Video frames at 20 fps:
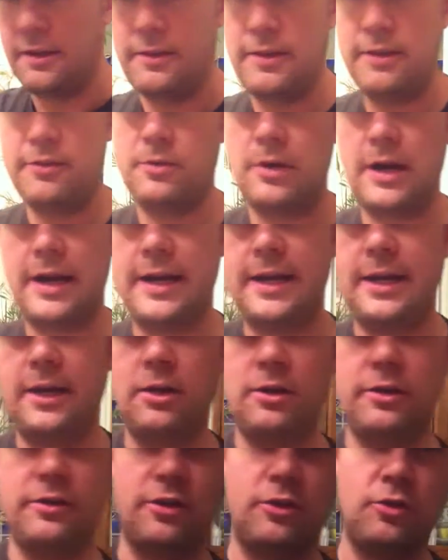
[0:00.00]
this right
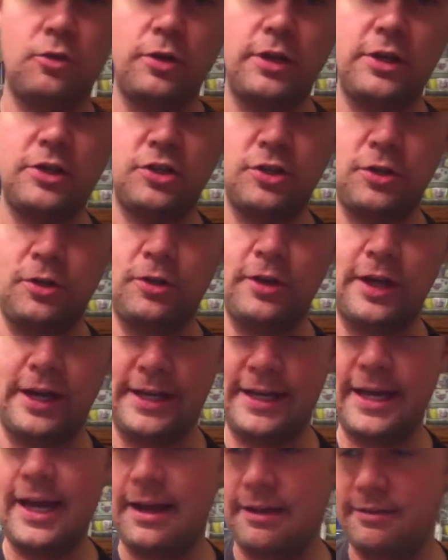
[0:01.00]
here is a traditional
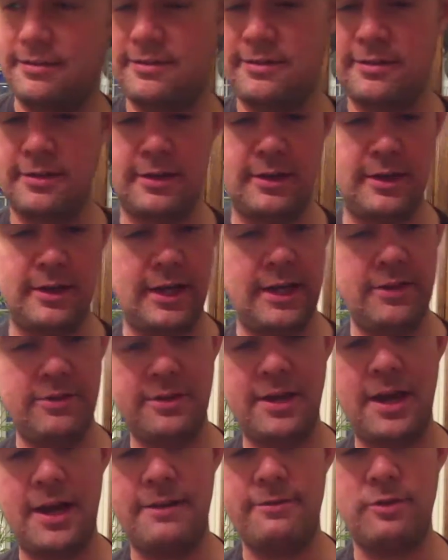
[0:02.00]
NES. It's
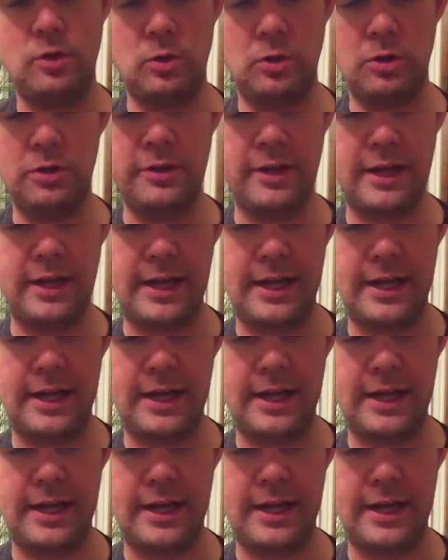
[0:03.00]
kind of old,